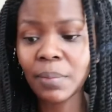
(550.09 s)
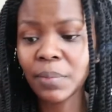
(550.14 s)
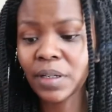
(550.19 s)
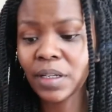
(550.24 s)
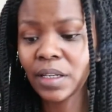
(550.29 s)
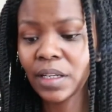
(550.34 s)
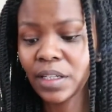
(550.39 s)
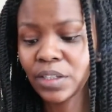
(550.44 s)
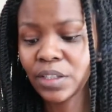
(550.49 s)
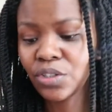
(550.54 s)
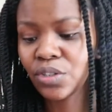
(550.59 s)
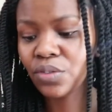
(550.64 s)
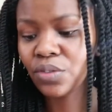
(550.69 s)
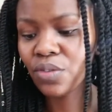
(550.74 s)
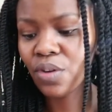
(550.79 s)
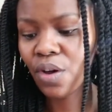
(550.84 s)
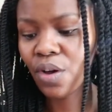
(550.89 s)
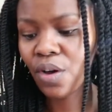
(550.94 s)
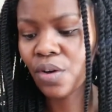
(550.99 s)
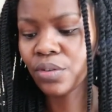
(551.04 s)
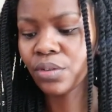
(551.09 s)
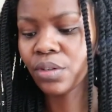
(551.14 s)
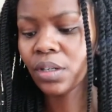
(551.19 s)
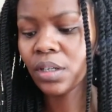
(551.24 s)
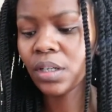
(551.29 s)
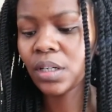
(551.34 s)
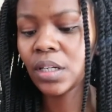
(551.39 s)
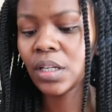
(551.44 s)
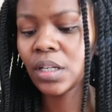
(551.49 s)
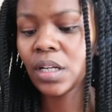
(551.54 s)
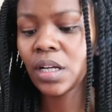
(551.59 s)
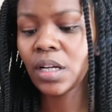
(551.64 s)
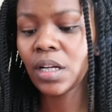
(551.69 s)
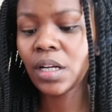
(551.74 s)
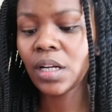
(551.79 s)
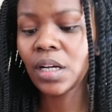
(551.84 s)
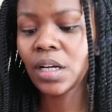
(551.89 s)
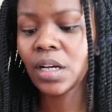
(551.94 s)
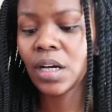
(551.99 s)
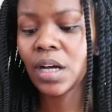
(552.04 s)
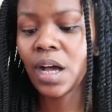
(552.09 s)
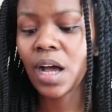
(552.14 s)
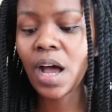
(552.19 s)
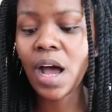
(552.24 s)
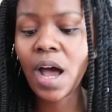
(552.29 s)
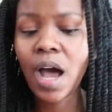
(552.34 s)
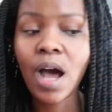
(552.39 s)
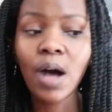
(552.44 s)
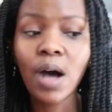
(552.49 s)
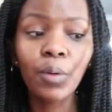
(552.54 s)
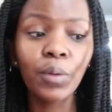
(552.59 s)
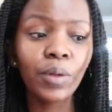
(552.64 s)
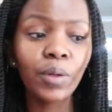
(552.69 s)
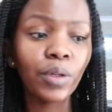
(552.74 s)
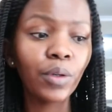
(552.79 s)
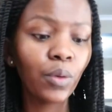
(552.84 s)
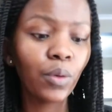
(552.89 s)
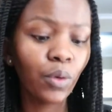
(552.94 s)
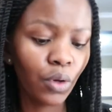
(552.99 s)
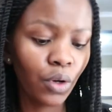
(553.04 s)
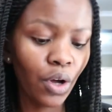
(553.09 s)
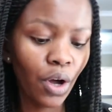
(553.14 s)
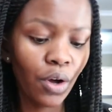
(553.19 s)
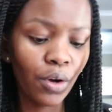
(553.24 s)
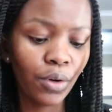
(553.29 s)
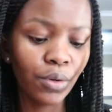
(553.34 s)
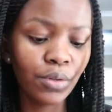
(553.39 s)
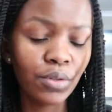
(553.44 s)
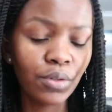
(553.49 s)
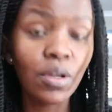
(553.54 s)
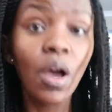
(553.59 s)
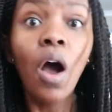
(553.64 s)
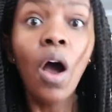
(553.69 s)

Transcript: I'm gonna let you know how it goes.